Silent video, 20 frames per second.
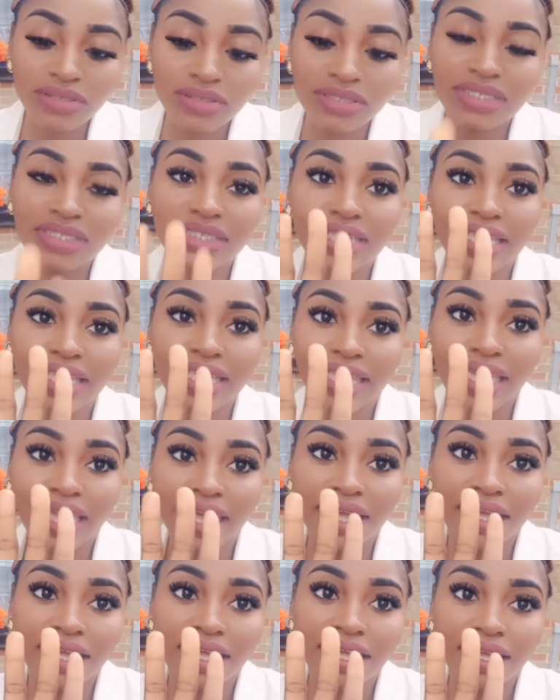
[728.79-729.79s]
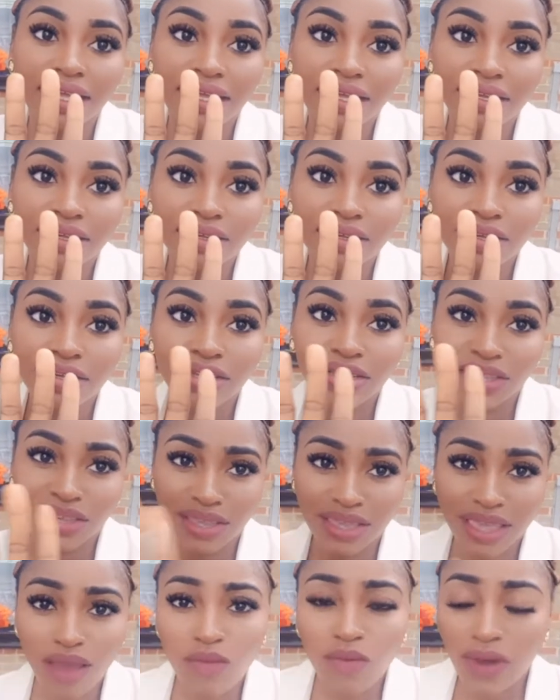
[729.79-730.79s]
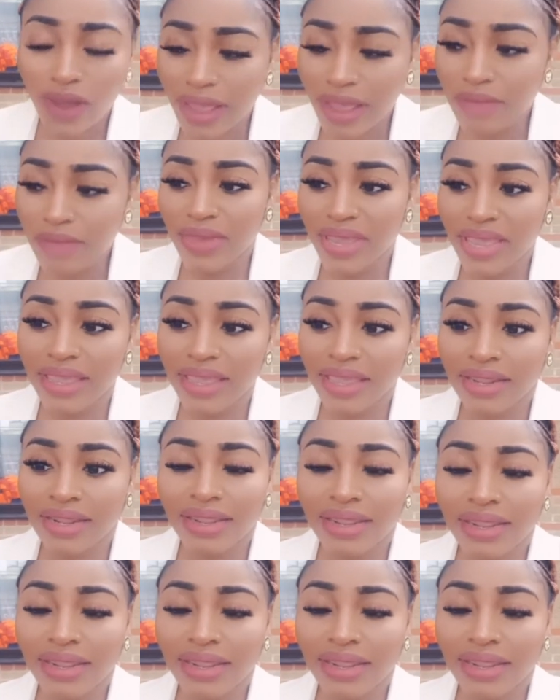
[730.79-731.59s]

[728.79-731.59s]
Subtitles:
sticky. You get what I mean?